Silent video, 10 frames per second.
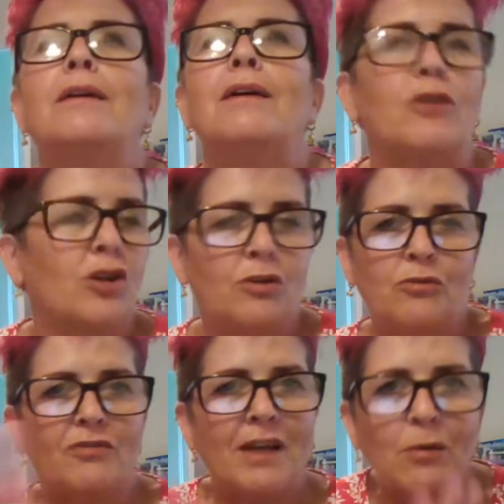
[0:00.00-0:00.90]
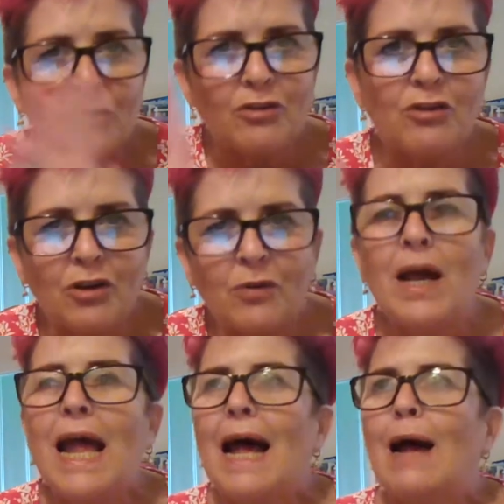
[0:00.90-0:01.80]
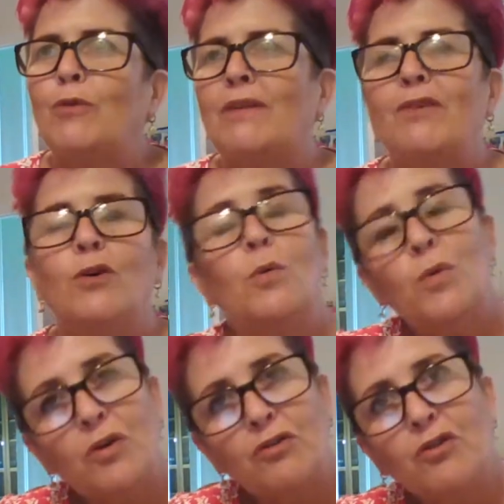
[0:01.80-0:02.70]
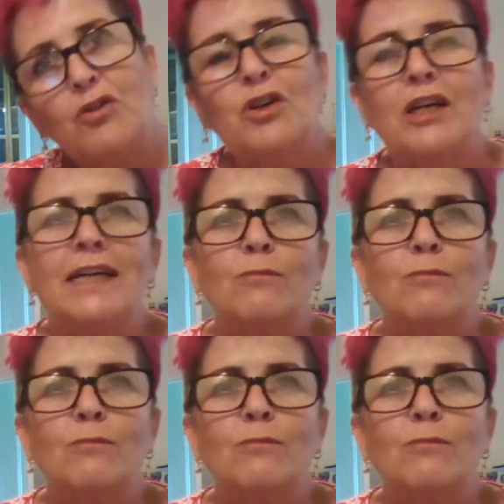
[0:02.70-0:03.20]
I've got loads of flowers to do. I'm going to have a go at watercolour.